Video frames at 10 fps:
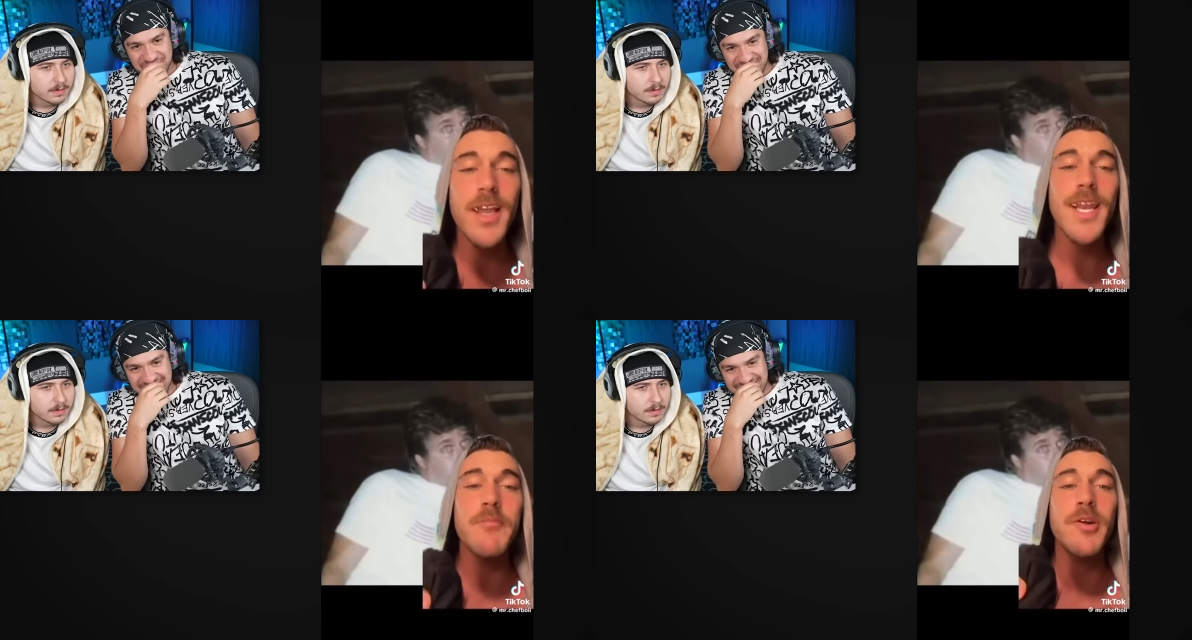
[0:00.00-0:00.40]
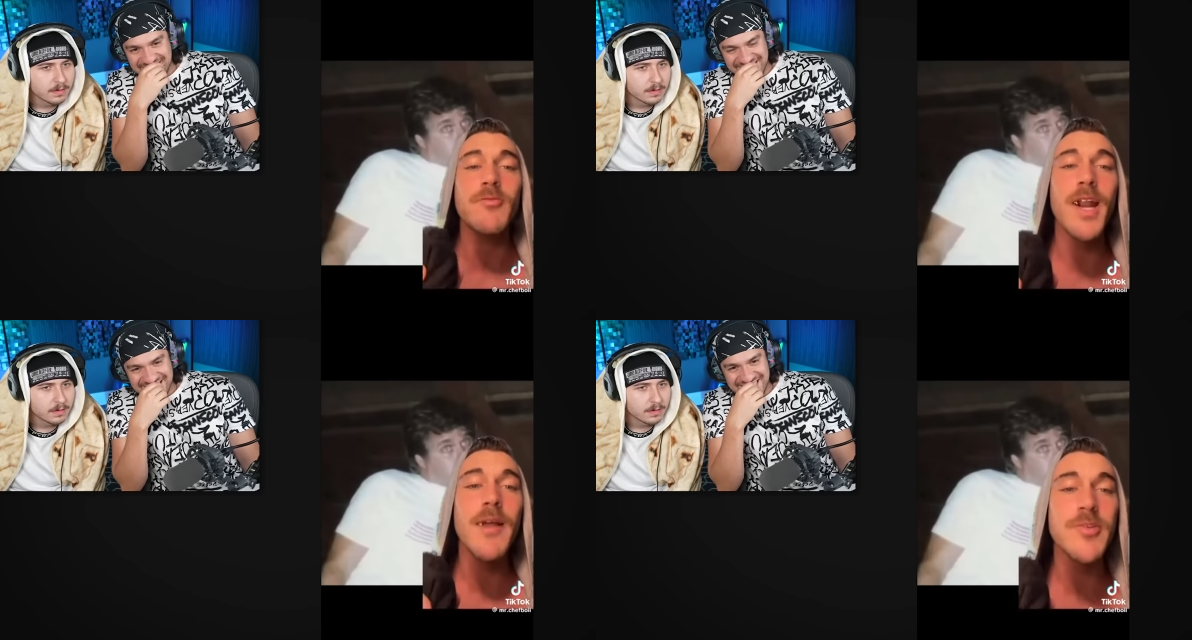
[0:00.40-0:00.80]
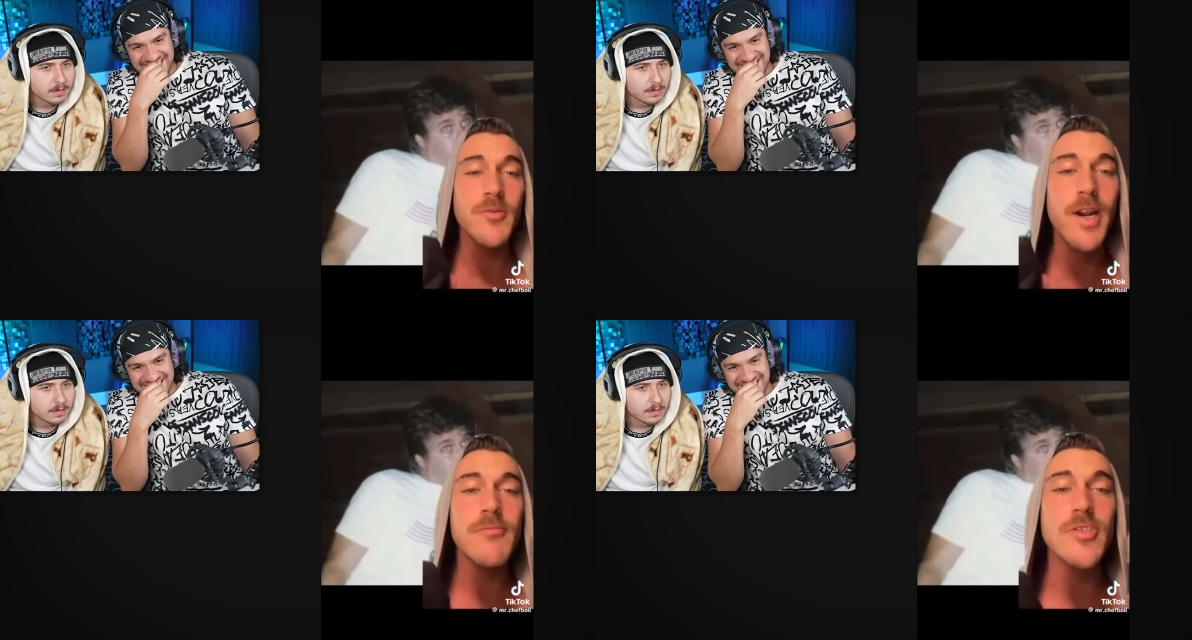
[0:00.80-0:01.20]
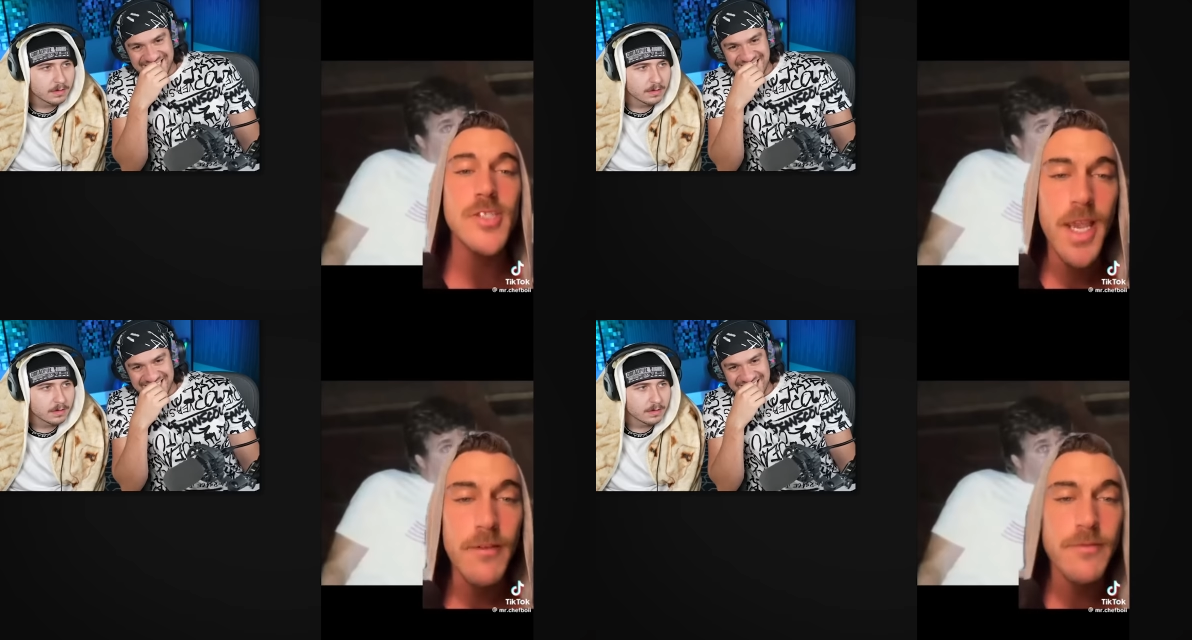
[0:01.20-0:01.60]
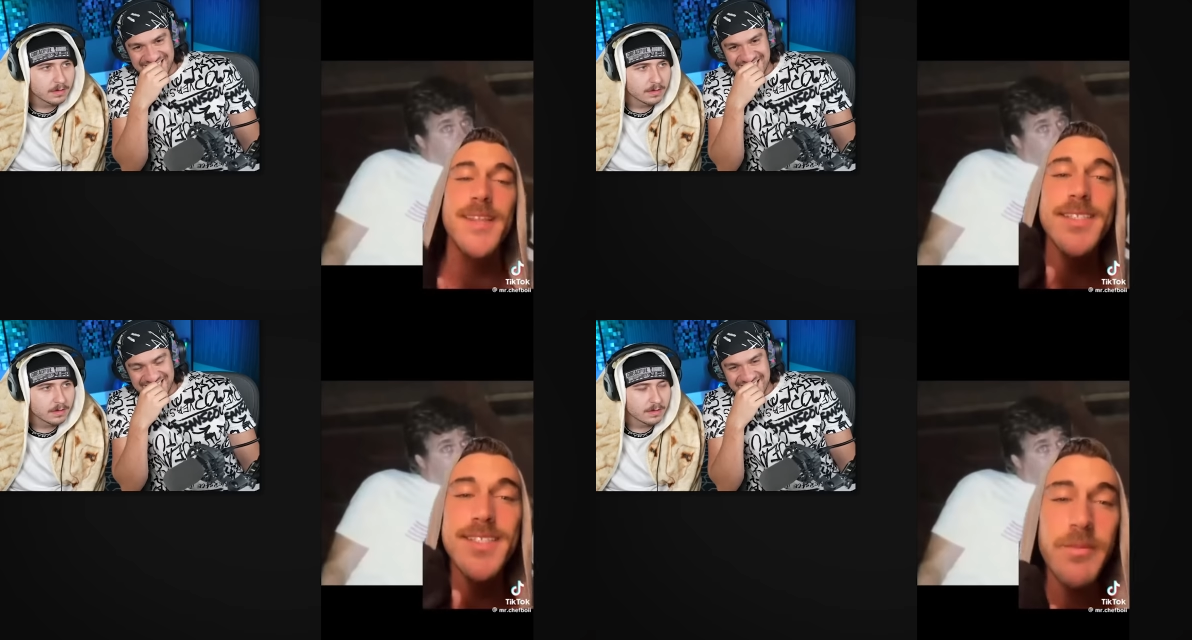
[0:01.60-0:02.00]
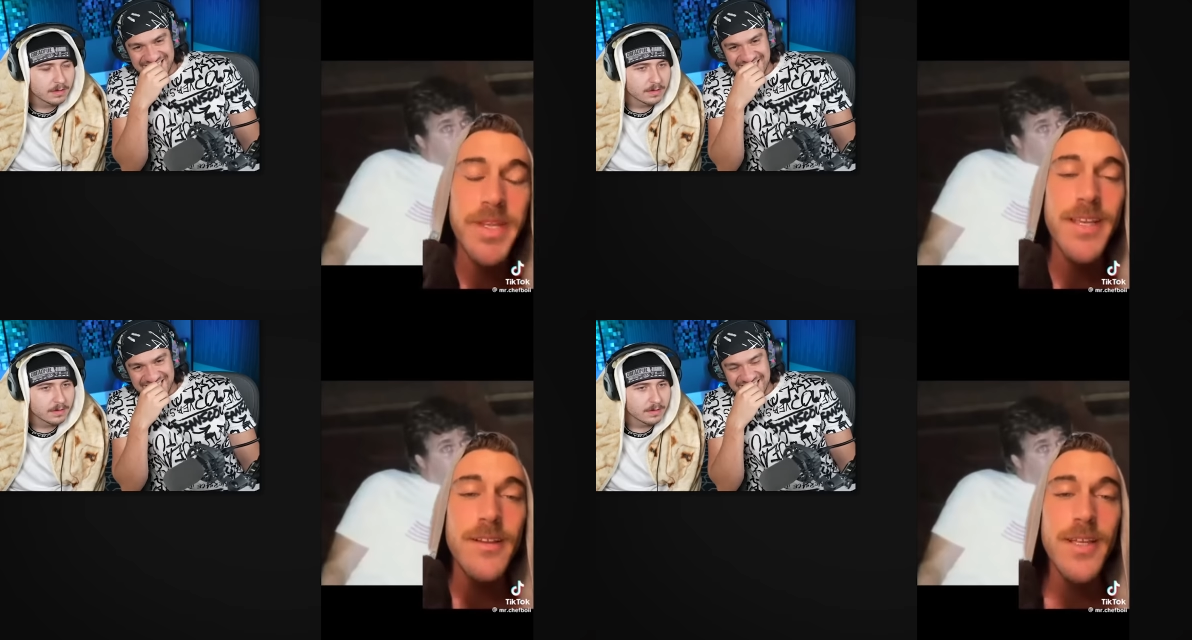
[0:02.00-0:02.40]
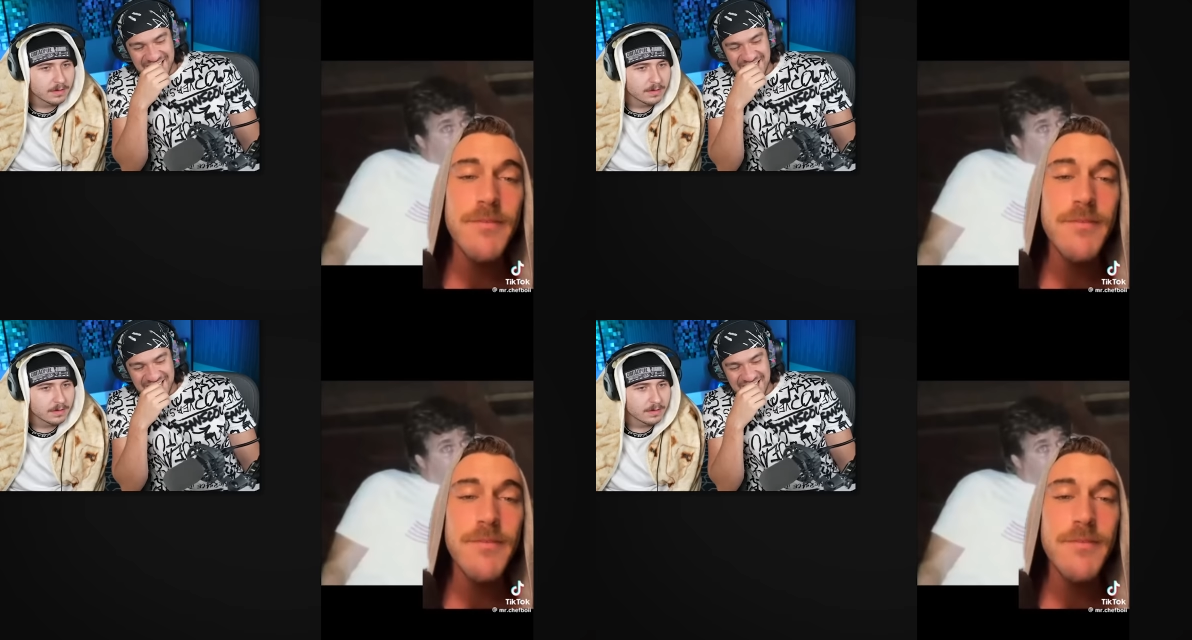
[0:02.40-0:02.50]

Speaker 1: line had been wrapped around Jeff, and then something